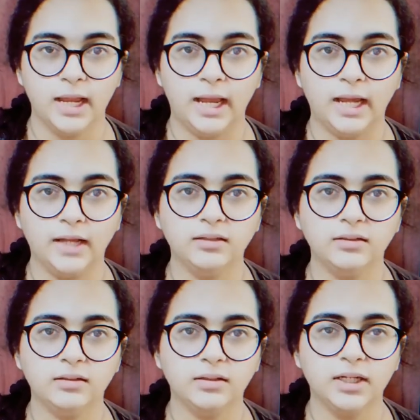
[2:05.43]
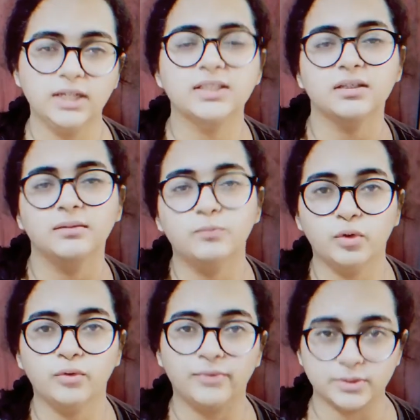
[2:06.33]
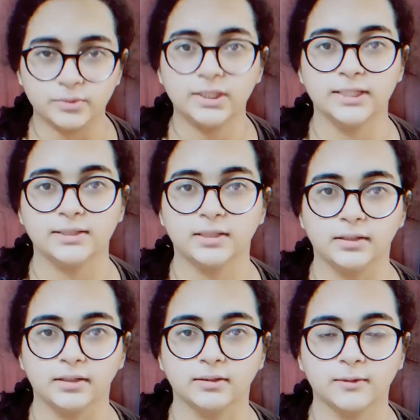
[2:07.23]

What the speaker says: and it's more visually aesthetic.